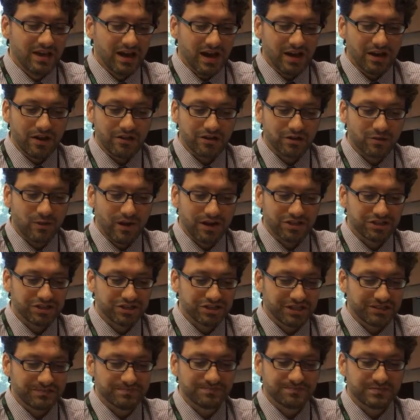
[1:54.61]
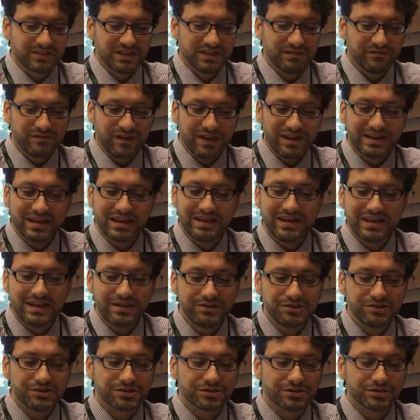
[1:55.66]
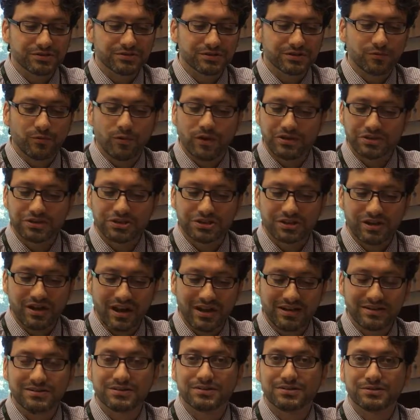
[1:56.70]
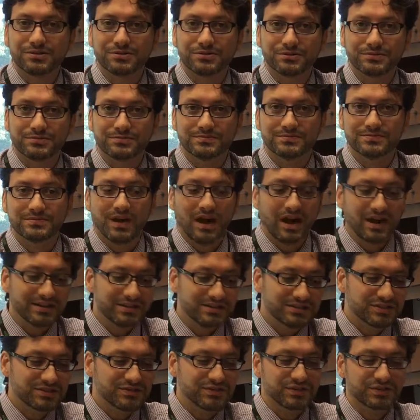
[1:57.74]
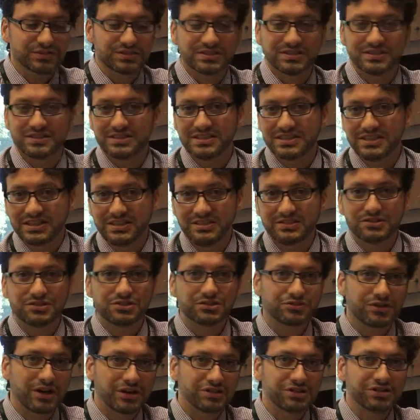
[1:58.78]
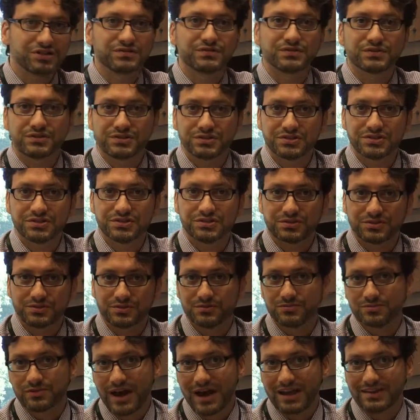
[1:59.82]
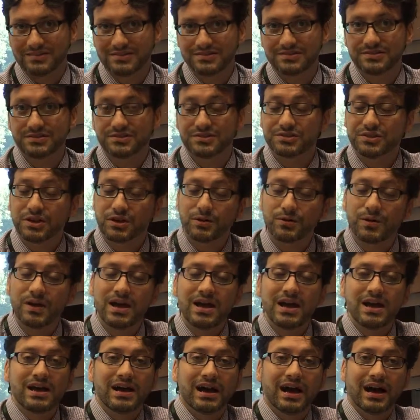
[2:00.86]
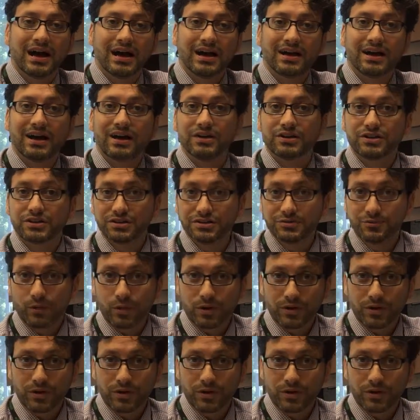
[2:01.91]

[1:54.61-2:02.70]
Another question, if I get injured, what should I do? Ice versus heat, stretching versus rest. So a good